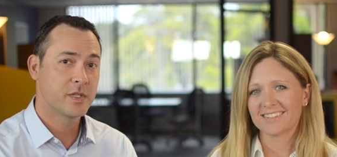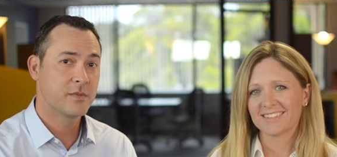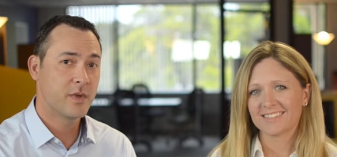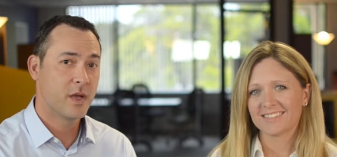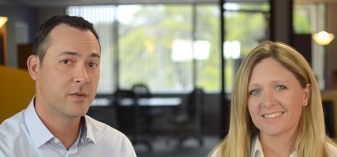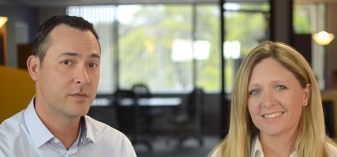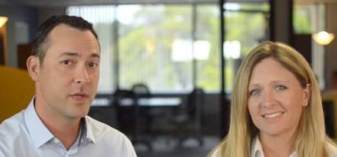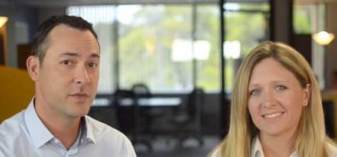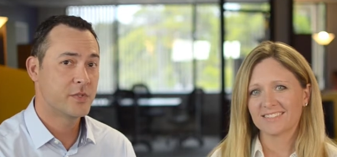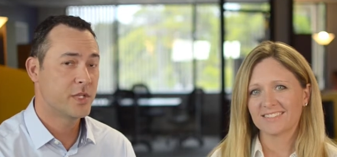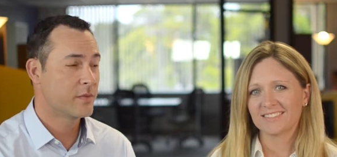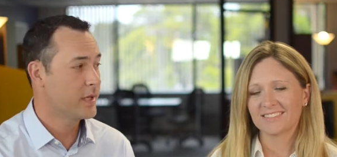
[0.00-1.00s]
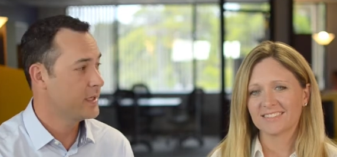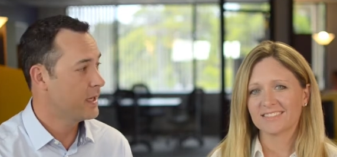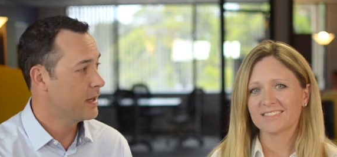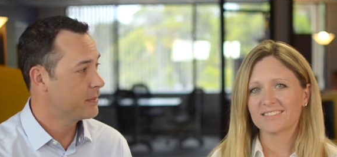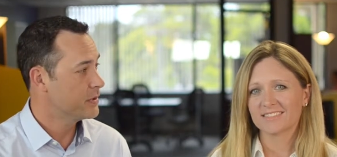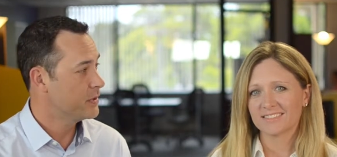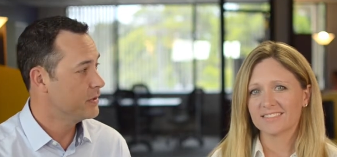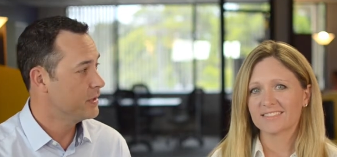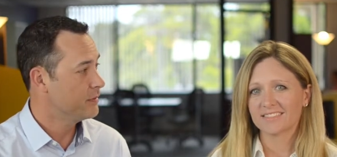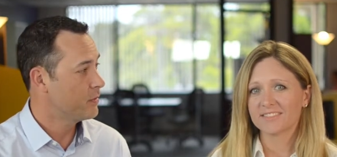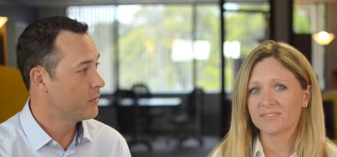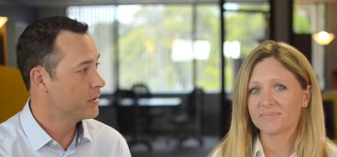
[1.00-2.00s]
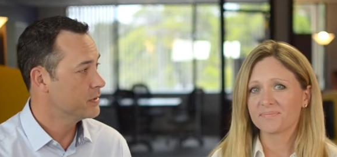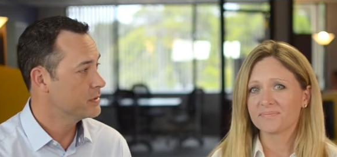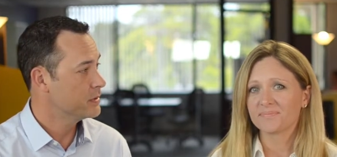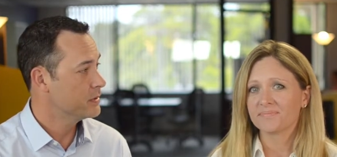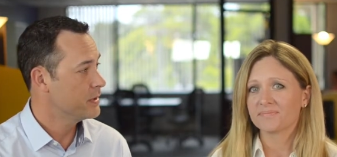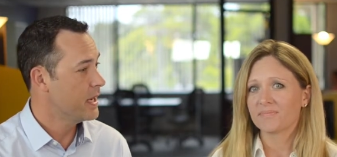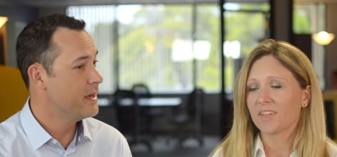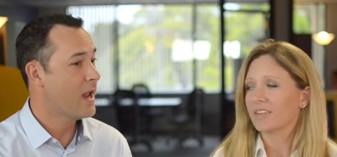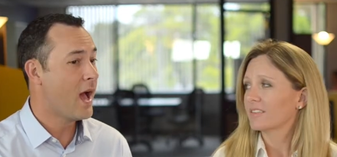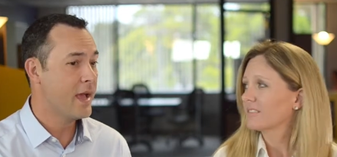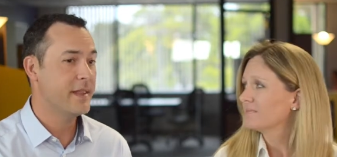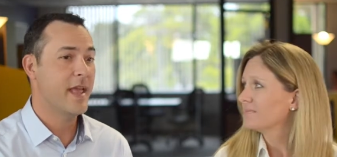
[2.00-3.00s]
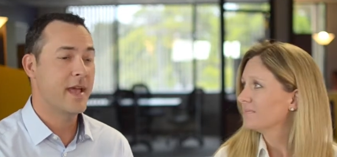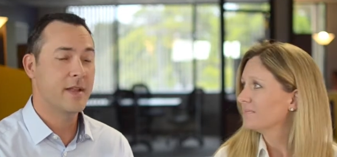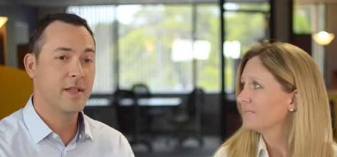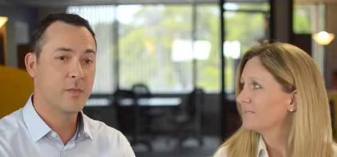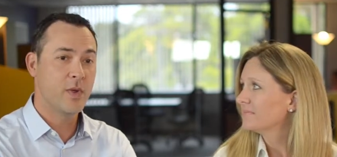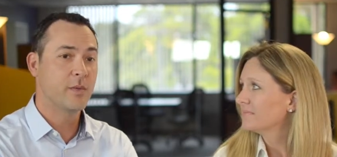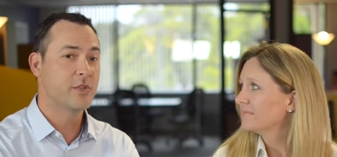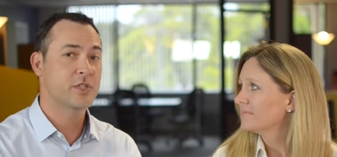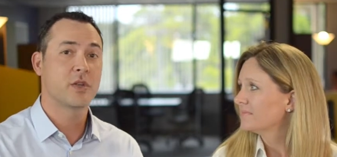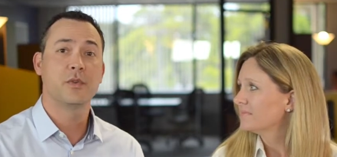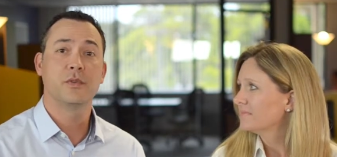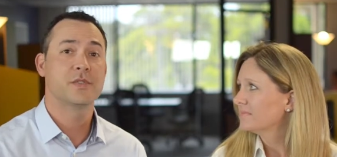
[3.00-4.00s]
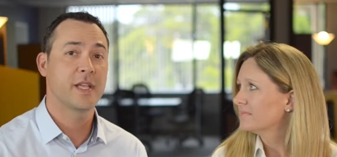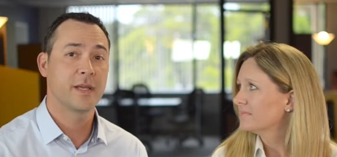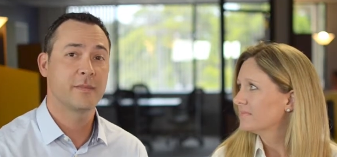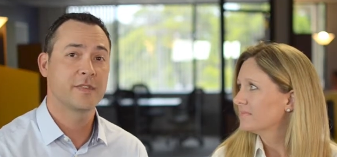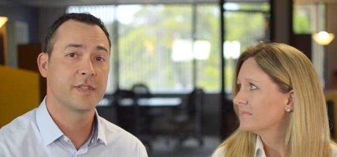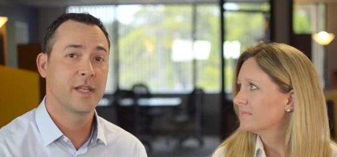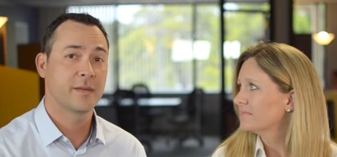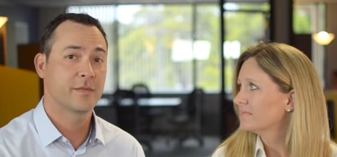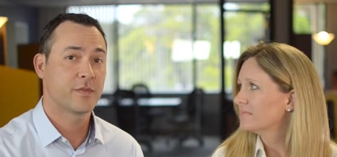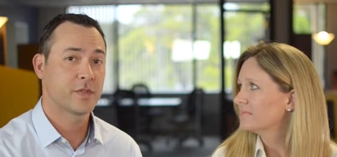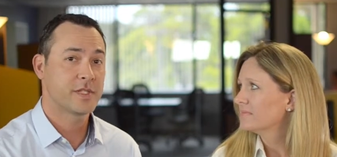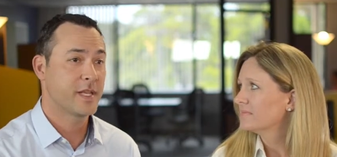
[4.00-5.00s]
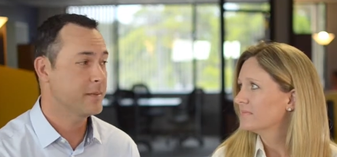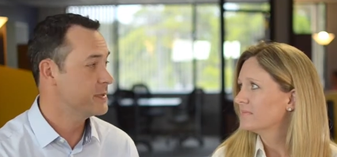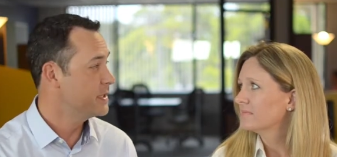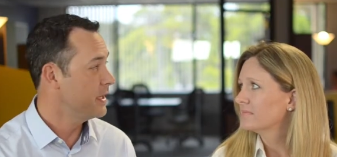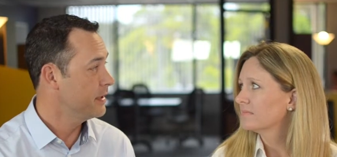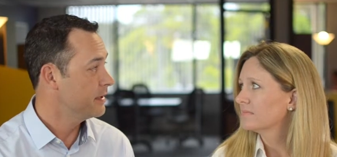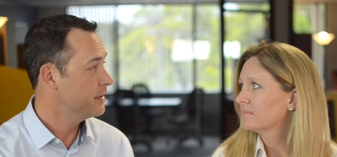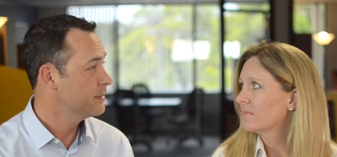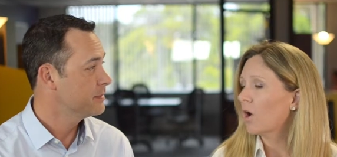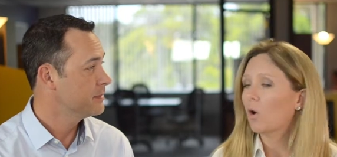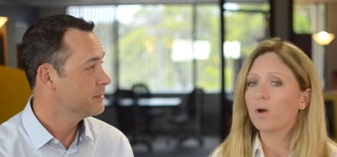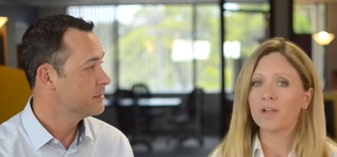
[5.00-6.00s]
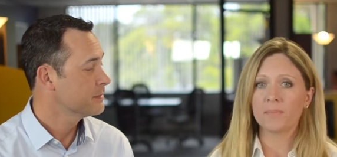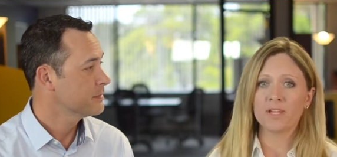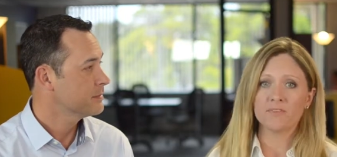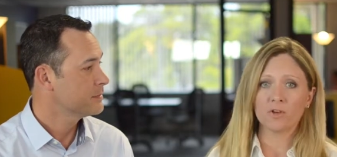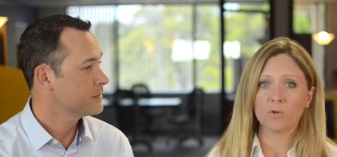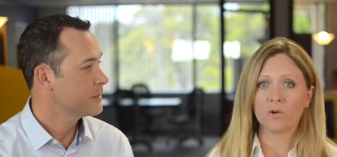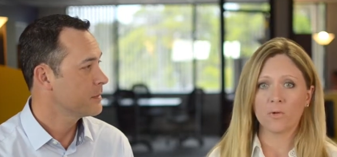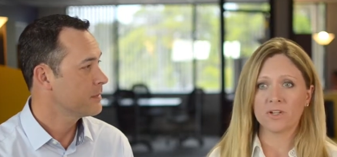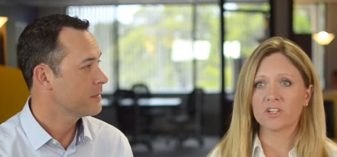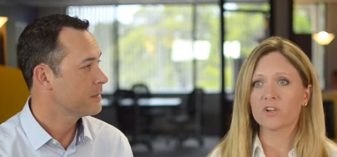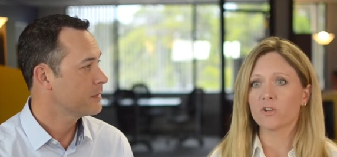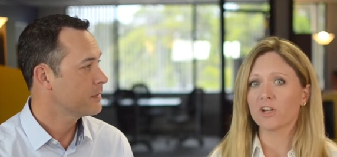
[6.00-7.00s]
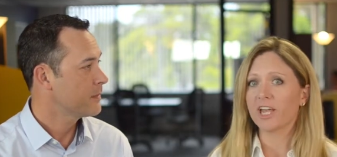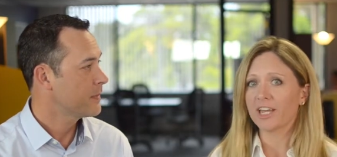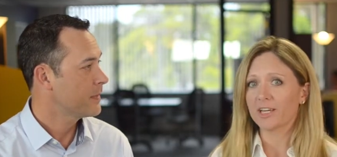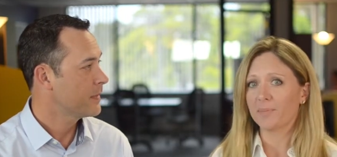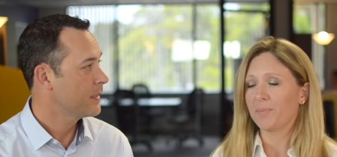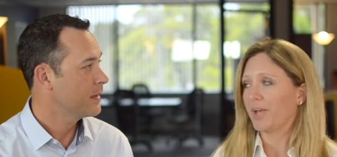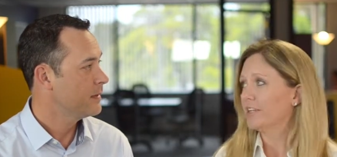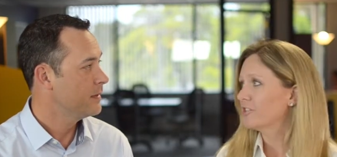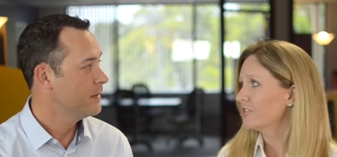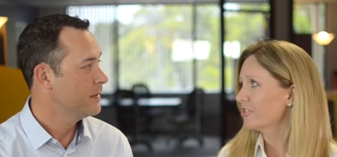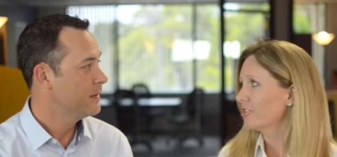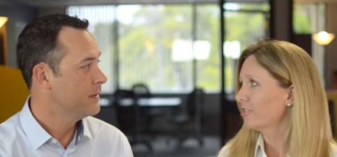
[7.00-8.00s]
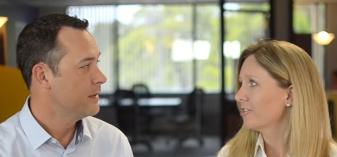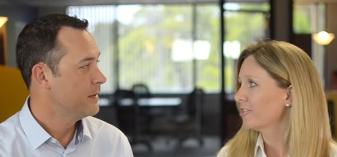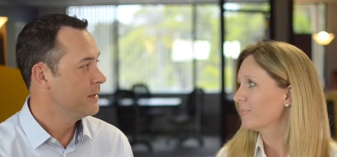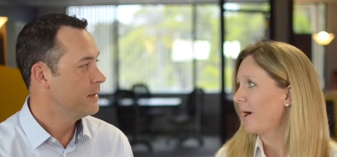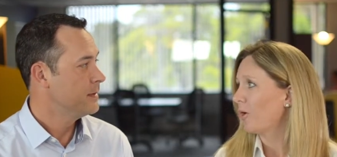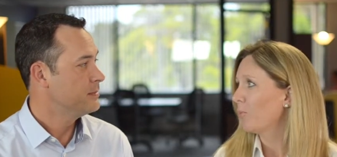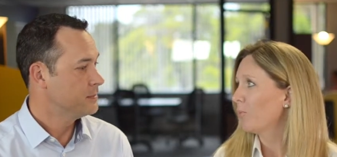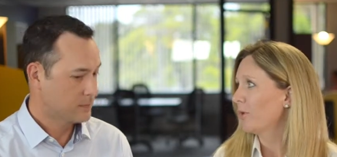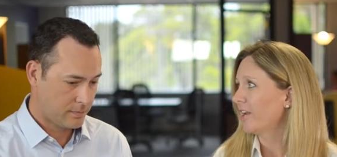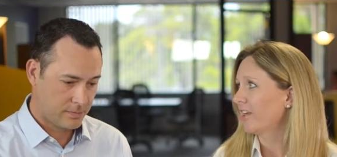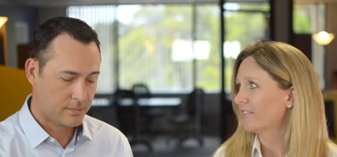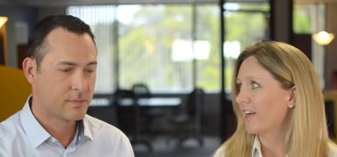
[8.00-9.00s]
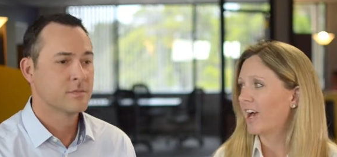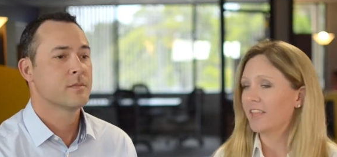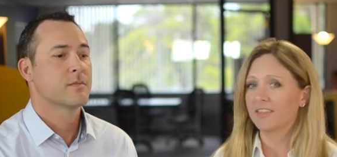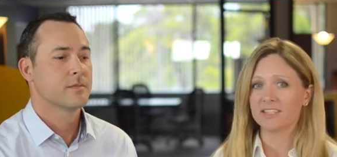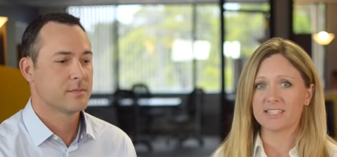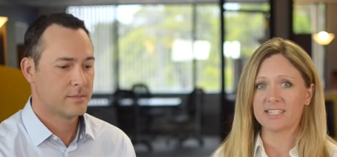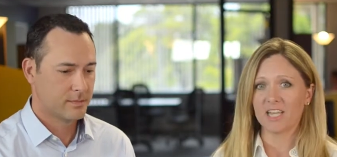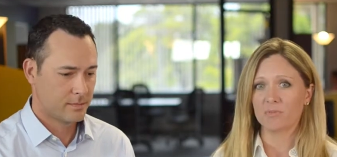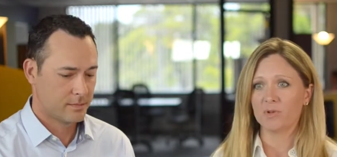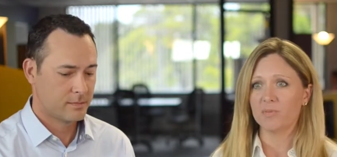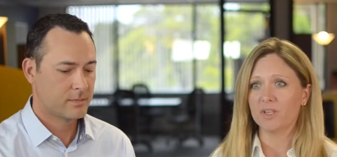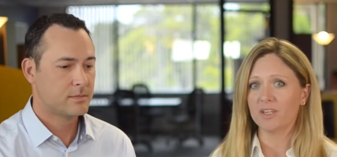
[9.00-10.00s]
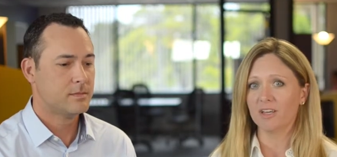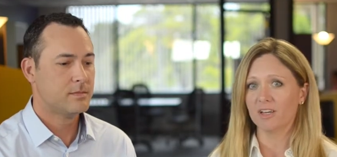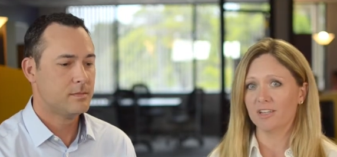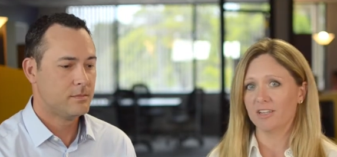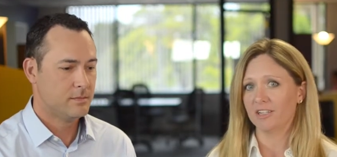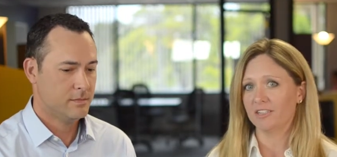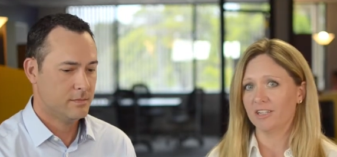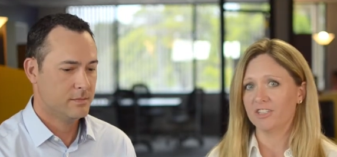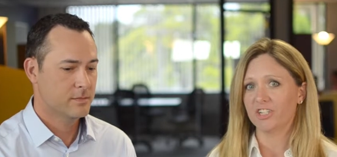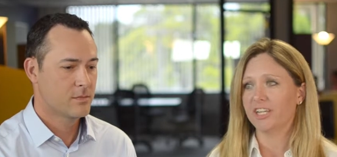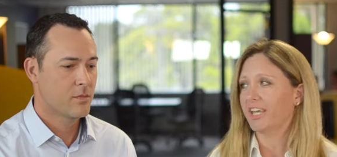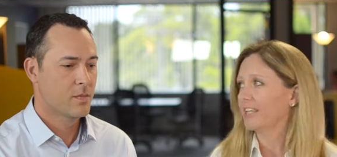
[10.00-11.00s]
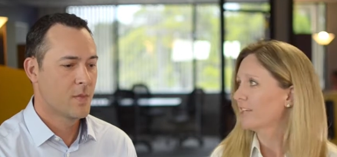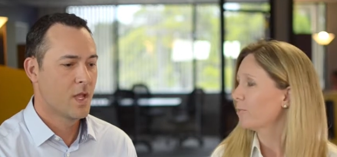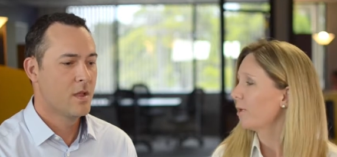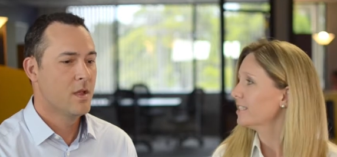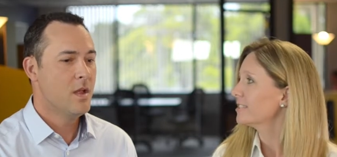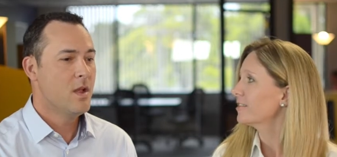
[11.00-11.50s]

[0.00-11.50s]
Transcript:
Speaker 1: of, of generating that opportunity for us and not that we would just go do SAM to SAM for SAM's sake.
Speaker 2: No, I mean if you're going to create a page turner PowerPoint online, then SAM would be a, gigantic waste